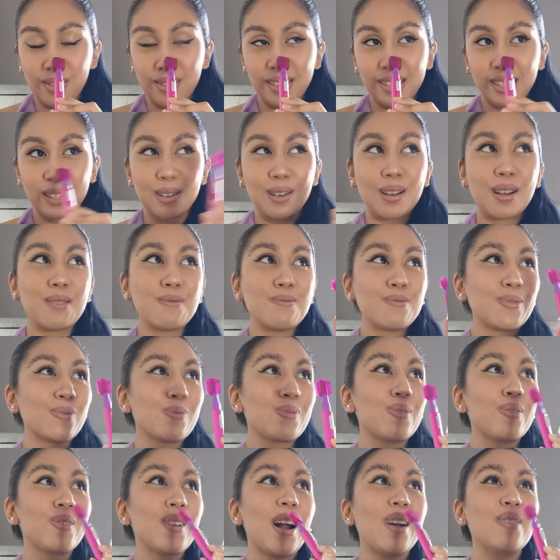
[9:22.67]
So
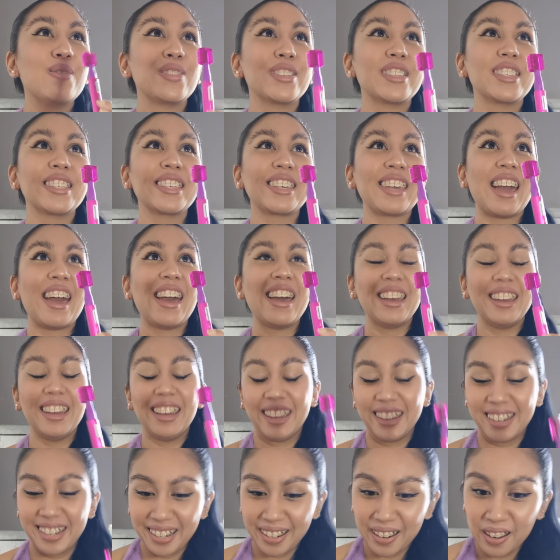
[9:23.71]
I'm
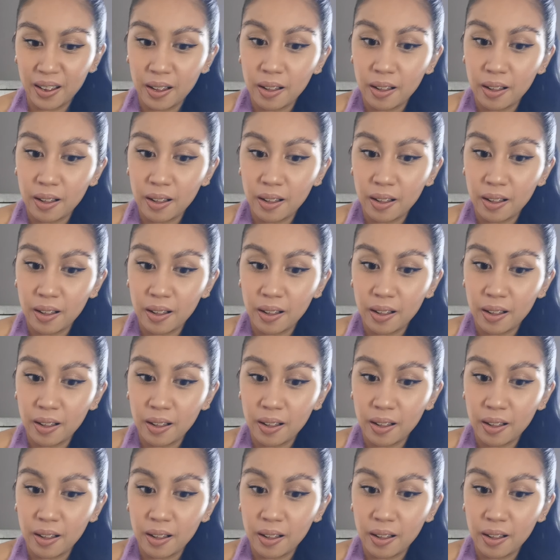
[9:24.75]
scared.